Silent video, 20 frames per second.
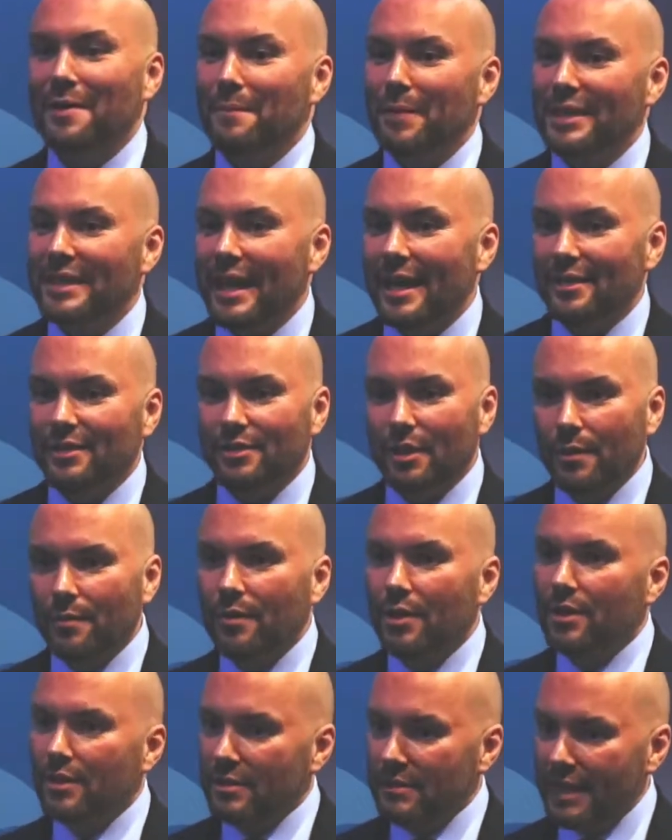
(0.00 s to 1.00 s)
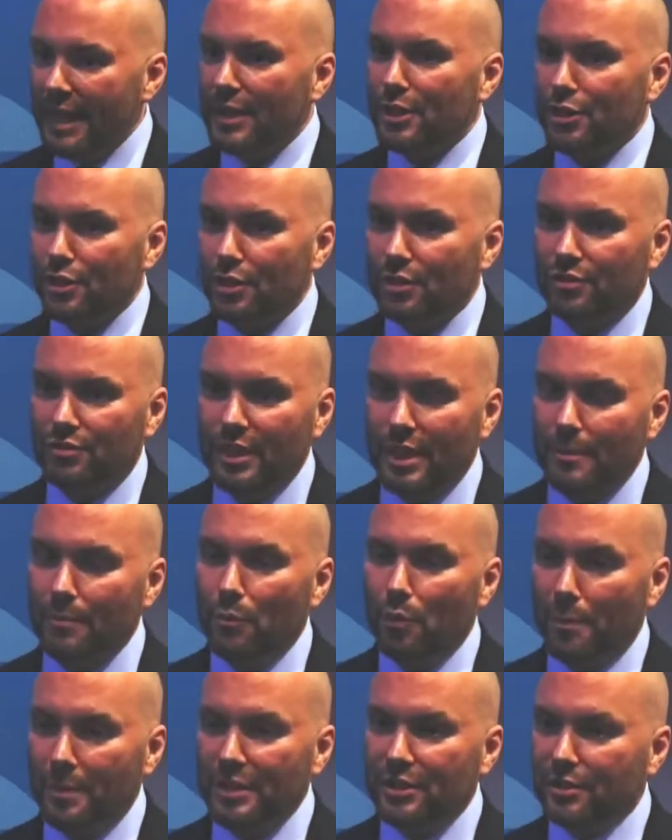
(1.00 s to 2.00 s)
But yeah, so next year's theme
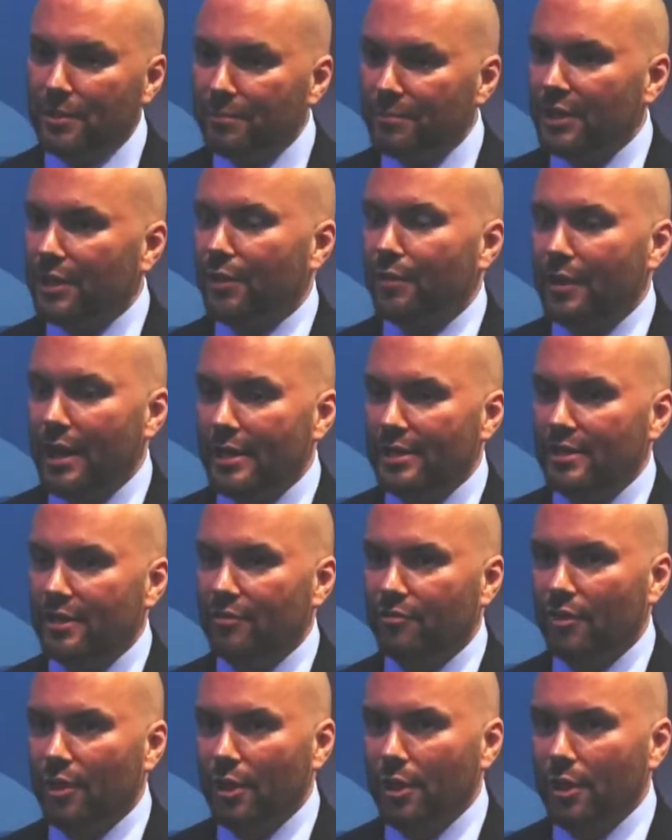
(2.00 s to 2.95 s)
will be something creative,